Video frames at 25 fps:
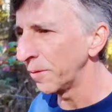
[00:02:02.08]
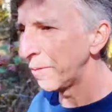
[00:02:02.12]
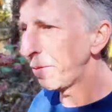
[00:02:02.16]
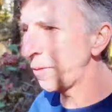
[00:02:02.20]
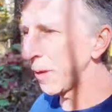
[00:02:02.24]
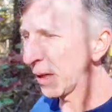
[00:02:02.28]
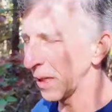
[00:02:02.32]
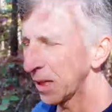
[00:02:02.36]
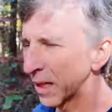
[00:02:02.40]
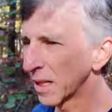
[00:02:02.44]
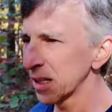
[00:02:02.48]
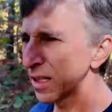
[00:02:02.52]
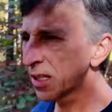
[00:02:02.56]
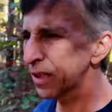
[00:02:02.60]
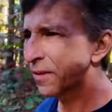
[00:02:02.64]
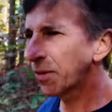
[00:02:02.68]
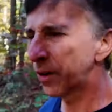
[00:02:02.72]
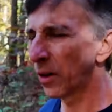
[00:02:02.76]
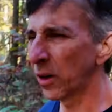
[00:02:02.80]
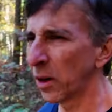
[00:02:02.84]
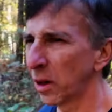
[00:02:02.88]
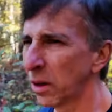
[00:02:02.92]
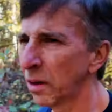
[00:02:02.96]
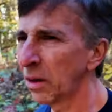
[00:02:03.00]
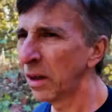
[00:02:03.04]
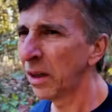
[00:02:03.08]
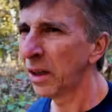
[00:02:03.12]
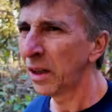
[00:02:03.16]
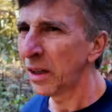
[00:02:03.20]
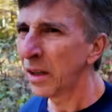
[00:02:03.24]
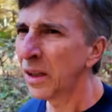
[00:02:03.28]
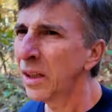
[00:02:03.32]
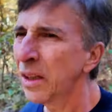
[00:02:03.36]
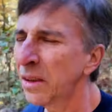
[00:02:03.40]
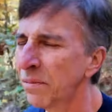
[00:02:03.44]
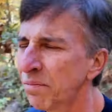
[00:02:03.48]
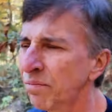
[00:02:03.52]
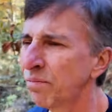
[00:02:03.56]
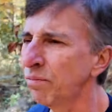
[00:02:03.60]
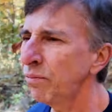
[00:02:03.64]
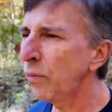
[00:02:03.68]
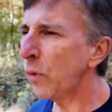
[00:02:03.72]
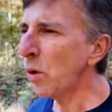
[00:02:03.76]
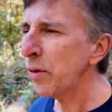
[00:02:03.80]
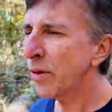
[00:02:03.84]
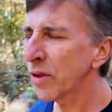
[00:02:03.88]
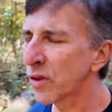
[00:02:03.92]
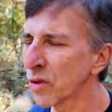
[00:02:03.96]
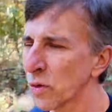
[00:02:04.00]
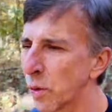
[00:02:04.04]
and fitness for
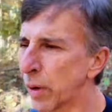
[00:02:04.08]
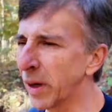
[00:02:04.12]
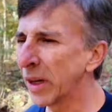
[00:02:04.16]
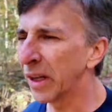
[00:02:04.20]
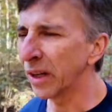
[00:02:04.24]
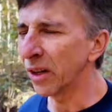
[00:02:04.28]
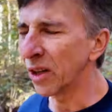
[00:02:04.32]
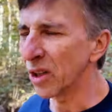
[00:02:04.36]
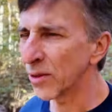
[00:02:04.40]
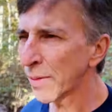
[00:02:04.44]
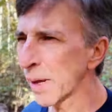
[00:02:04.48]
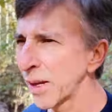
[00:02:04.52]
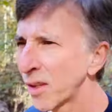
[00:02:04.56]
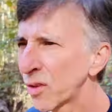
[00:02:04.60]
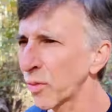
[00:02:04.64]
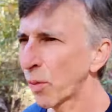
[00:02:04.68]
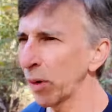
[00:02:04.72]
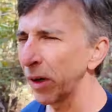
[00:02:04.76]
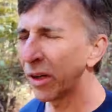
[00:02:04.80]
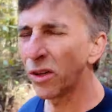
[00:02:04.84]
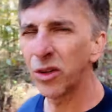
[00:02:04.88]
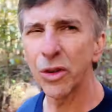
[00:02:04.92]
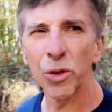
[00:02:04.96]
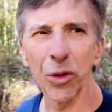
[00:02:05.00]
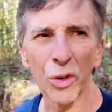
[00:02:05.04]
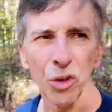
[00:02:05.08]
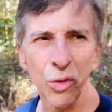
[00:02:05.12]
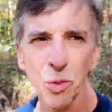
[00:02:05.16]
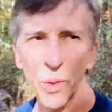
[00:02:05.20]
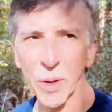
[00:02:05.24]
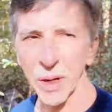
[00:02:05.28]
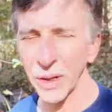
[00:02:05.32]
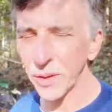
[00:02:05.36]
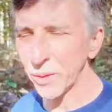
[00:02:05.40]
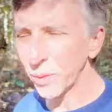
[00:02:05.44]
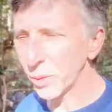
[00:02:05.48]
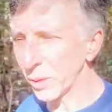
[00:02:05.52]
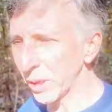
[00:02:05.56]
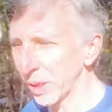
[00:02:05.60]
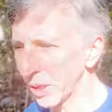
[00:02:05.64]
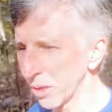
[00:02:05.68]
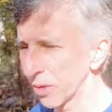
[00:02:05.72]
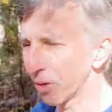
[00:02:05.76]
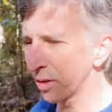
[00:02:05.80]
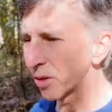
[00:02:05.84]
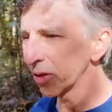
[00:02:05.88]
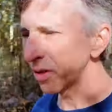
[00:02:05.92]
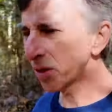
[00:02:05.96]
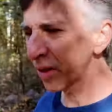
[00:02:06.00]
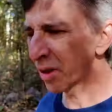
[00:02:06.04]
more than 20 years, probably 22 or 23
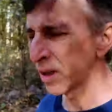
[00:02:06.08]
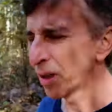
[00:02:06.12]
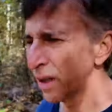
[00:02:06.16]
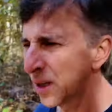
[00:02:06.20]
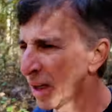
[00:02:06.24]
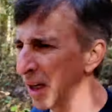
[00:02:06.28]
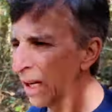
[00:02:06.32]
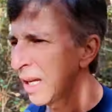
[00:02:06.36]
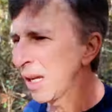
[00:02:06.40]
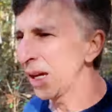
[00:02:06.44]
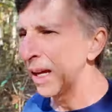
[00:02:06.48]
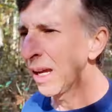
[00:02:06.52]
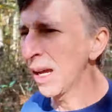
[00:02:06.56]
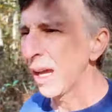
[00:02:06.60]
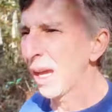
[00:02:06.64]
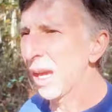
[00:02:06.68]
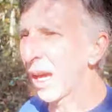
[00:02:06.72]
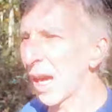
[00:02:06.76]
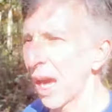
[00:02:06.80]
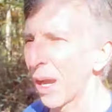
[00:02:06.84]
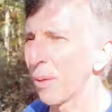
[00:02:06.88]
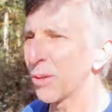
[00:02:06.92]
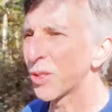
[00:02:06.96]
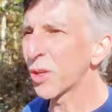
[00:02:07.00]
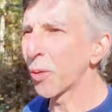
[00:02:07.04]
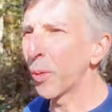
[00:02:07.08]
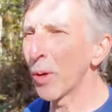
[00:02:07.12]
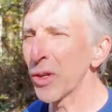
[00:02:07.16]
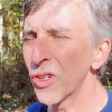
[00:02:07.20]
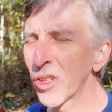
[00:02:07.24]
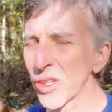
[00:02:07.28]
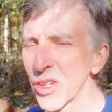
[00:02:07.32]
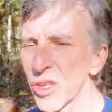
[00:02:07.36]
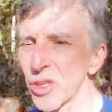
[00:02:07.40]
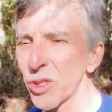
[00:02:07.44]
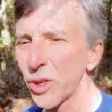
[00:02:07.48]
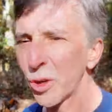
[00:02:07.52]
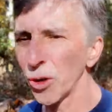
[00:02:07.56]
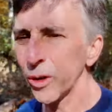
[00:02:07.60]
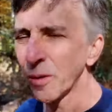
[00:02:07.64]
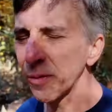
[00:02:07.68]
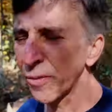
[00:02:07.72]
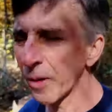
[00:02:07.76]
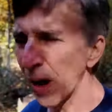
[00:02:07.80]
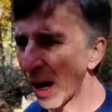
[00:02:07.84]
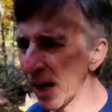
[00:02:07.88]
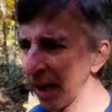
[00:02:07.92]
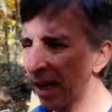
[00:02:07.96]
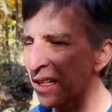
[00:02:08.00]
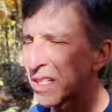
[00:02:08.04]
years. I was originally
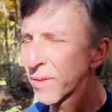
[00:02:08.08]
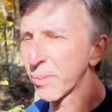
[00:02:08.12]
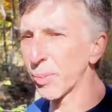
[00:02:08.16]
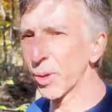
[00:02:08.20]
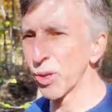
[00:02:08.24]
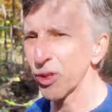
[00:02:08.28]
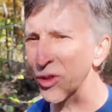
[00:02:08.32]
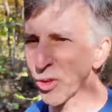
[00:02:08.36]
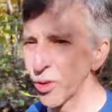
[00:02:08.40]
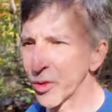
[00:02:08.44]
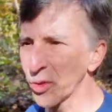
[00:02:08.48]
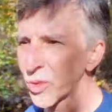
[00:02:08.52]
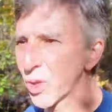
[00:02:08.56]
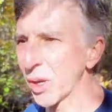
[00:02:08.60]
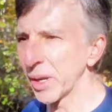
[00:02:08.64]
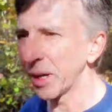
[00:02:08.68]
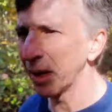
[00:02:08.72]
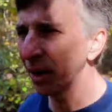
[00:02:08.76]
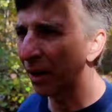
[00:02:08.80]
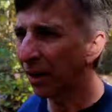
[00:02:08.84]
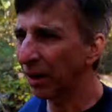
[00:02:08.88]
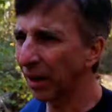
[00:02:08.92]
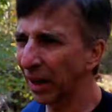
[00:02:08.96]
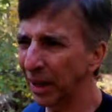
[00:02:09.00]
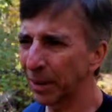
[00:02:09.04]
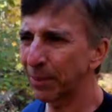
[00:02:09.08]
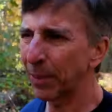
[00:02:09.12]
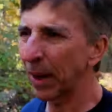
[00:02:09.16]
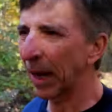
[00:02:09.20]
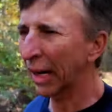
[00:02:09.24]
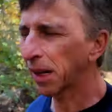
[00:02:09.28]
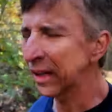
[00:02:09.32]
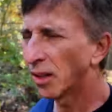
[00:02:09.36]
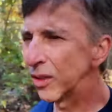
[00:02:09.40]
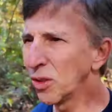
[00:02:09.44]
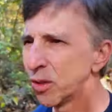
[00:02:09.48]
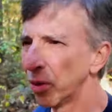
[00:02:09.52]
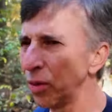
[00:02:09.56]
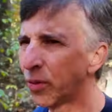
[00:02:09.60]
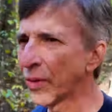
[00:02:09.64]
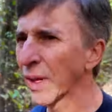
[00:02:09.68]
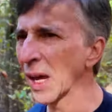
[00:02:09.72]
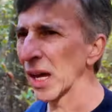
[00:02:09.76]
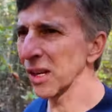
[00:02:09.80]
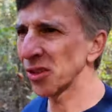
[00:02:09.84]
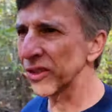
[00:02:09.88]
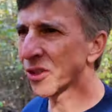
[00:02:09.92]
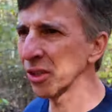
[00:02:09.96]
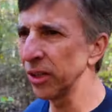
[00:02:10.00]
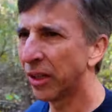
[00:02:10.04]
certified as a personal trainer like back in
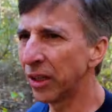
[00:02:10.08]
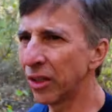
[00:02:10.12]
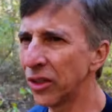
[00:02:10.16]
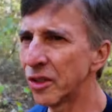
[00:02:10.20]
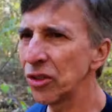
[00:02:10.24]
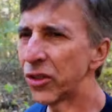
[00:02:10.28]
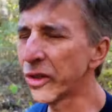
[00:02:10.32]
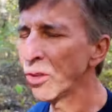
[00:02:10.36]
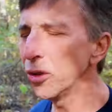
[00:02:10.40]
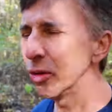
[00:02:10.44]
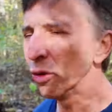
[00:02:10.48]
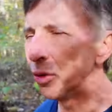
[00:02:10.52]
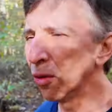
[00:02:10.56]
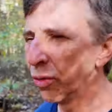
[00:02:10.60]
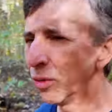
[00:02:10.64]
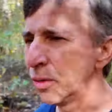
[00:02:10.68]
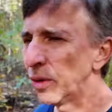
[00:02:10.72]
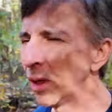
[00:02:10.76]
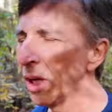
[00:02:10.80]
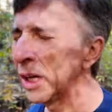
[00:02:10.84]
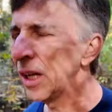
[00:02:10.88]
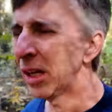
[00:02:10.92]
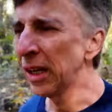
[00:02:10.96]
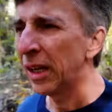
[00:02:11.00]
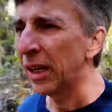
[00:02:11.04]
2002.